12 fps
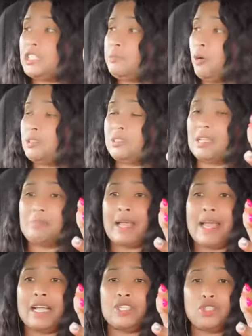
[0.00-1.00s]
posted on
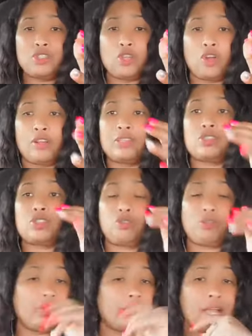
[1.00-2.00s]
my IG stories
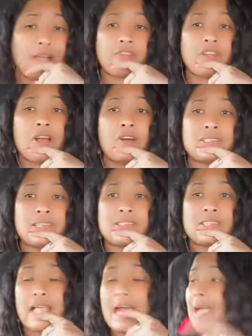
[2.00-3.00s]
3 recovery houses
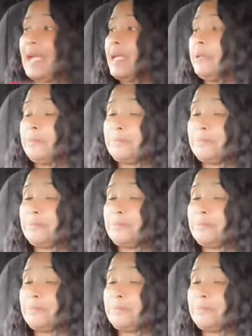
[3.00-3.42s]
that I